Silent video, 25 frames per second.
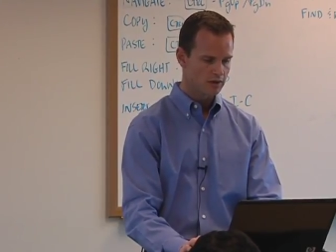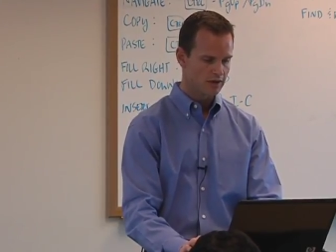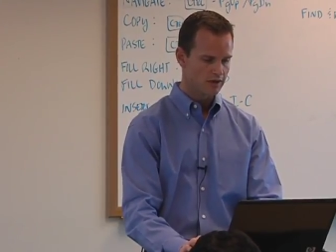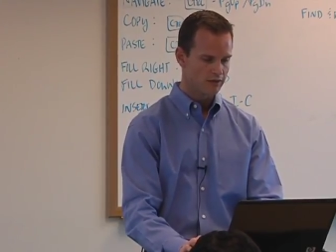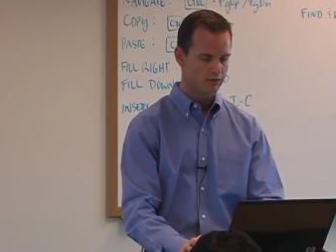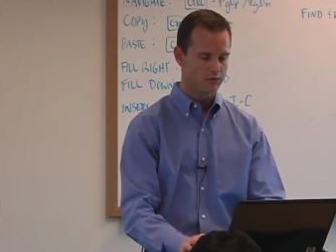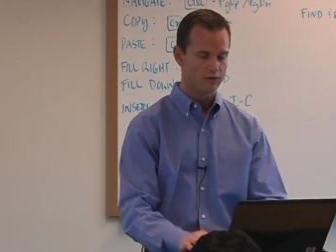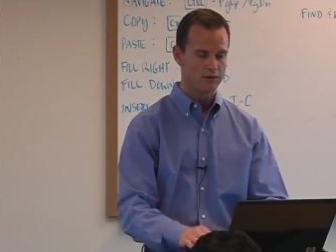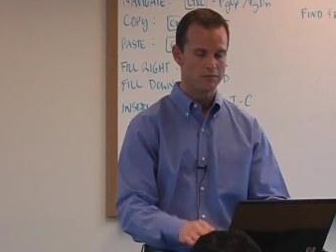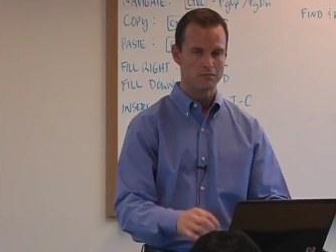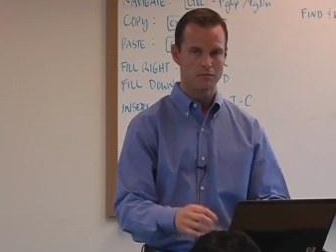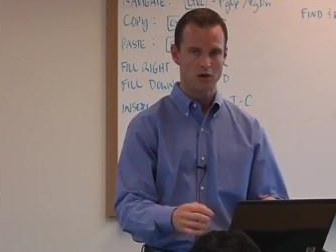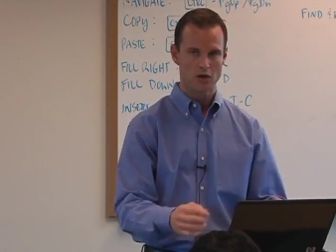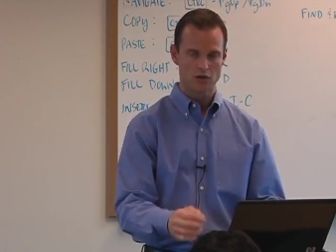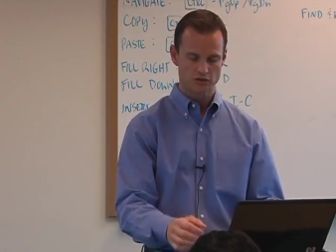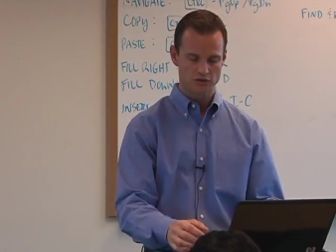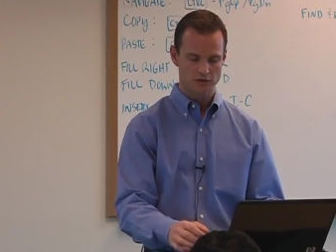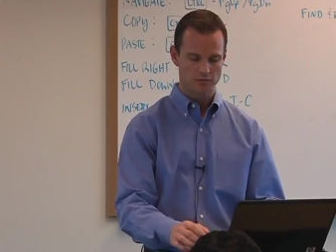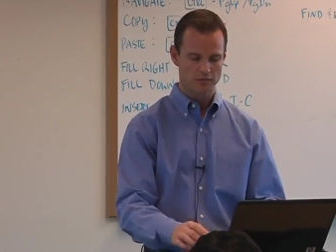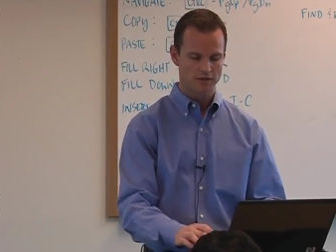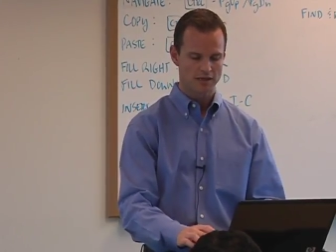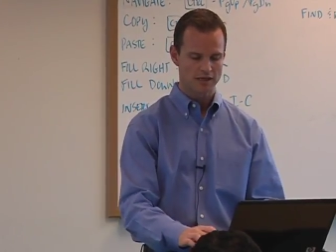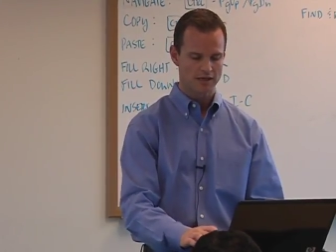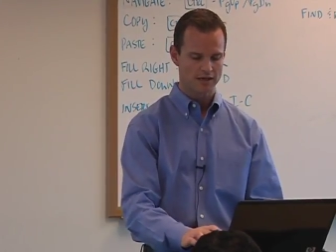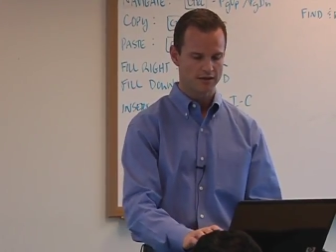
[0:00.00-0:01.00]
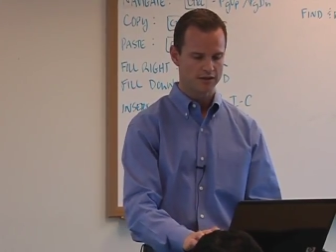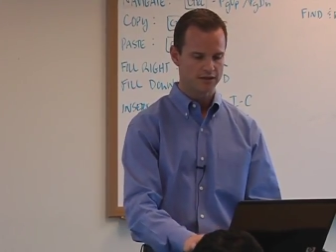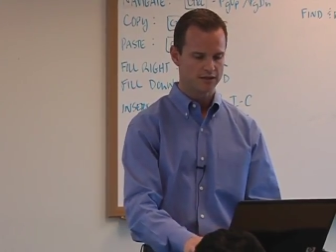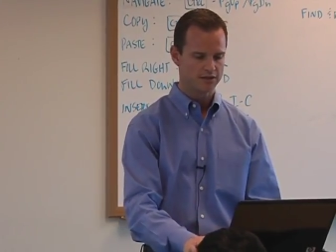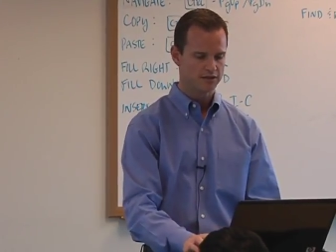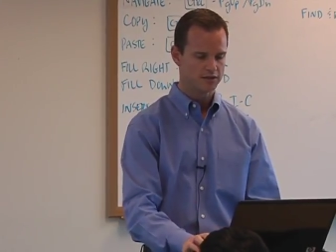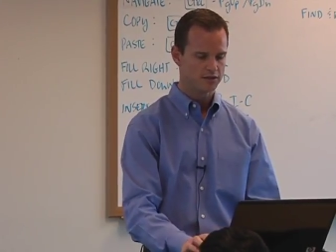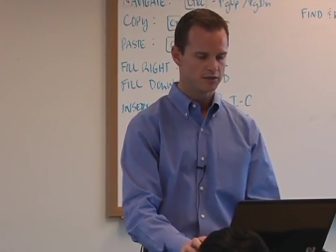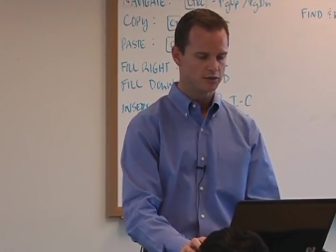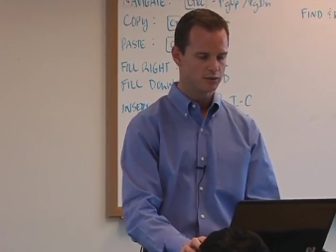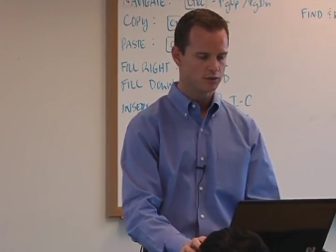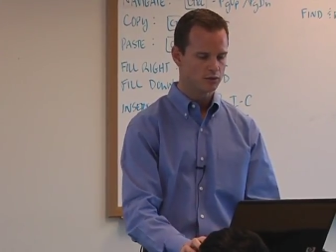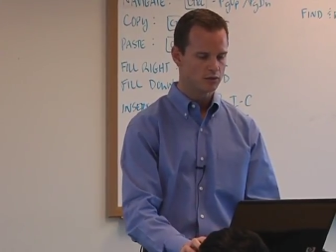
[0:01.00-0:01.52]
If we multiply the
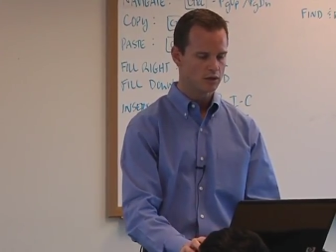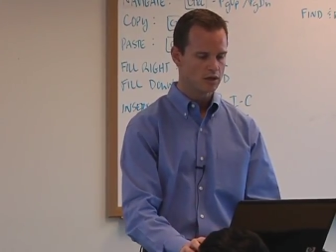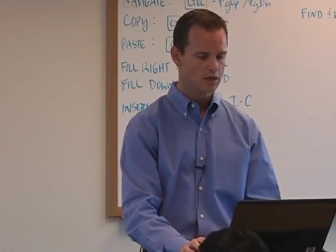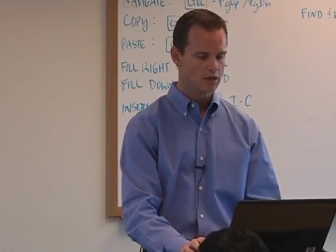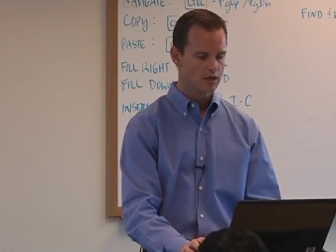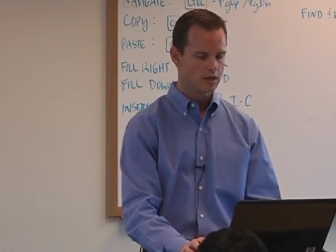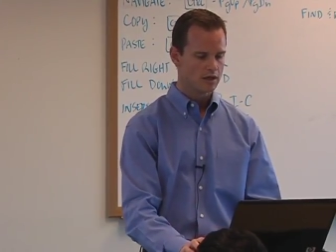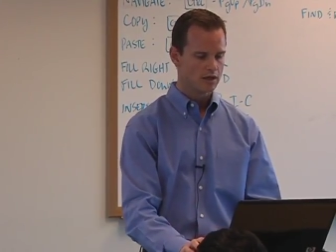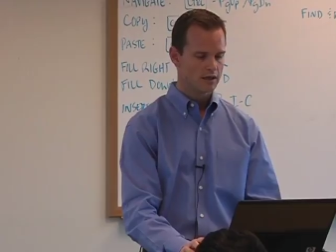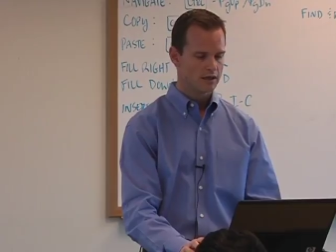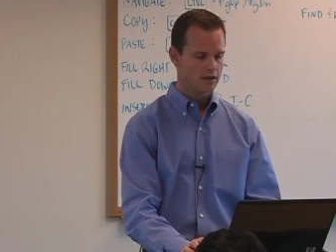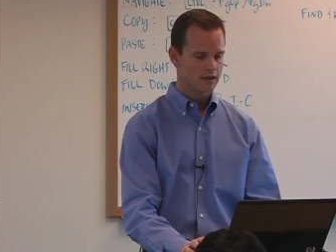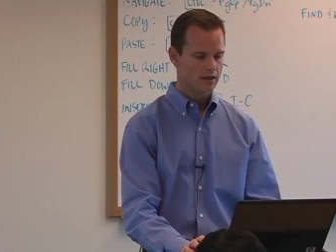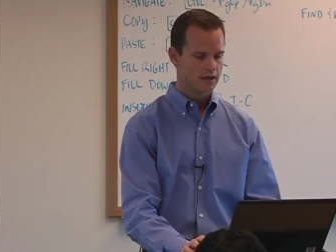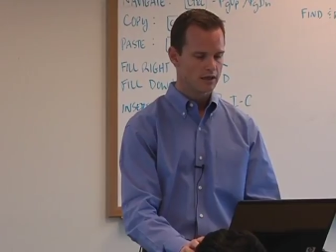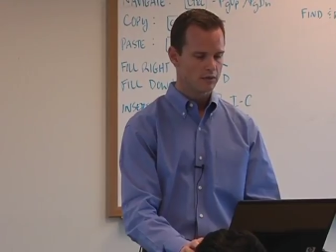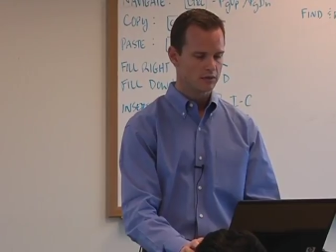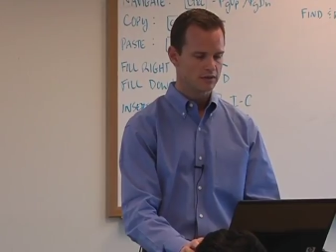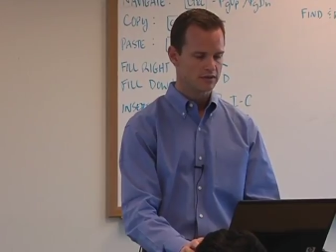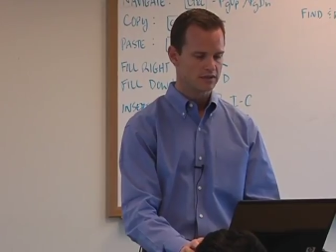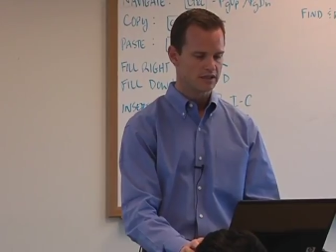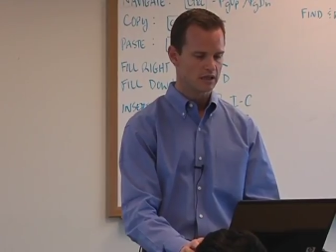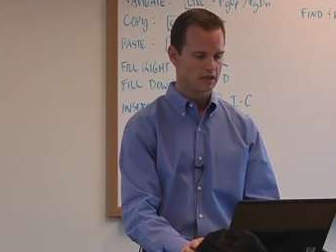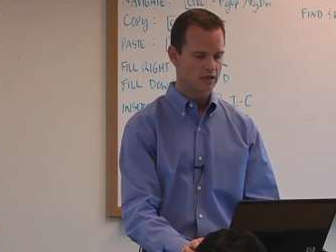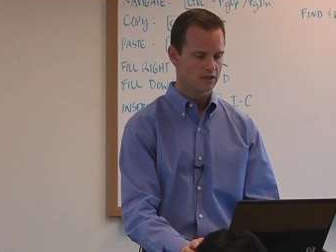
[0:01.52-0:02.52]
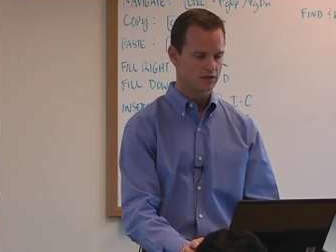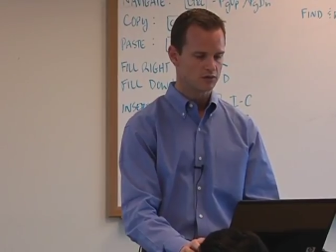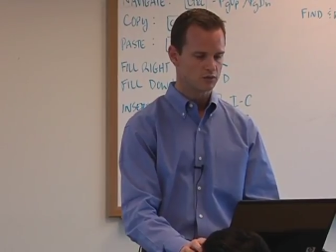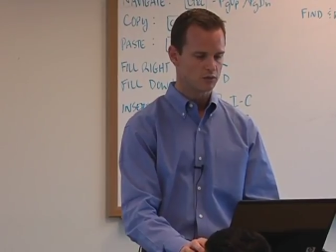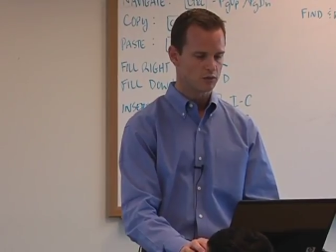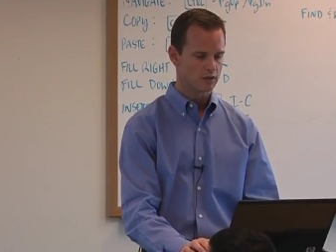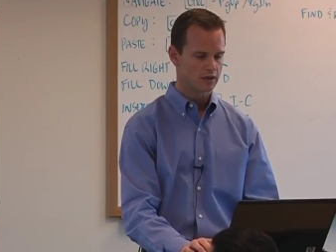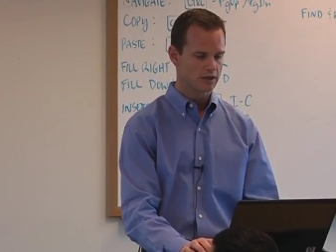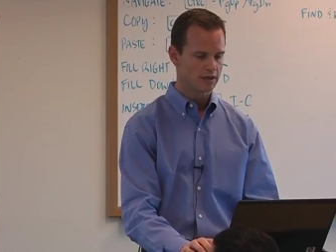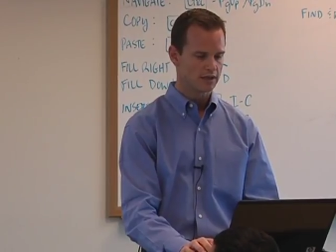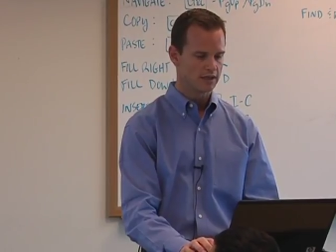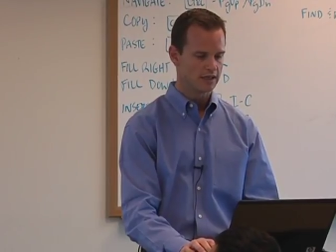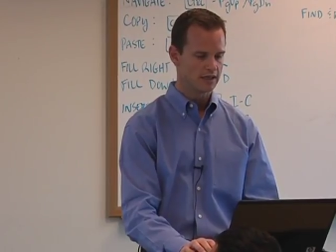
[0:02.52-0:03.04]
two, that will tell us
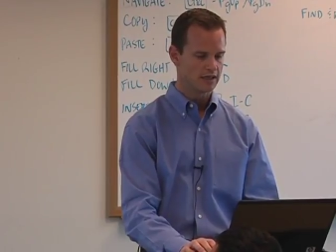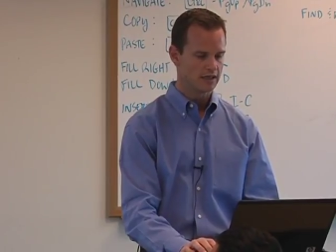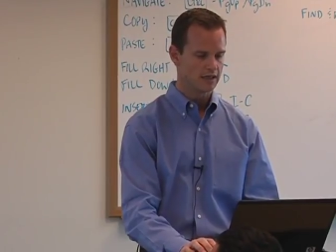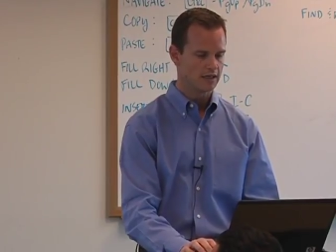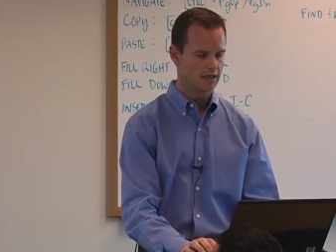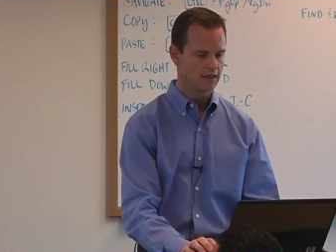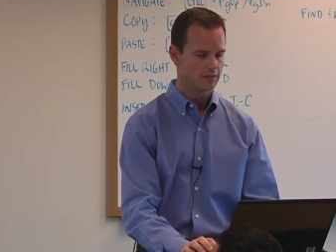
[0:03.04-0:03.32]
what the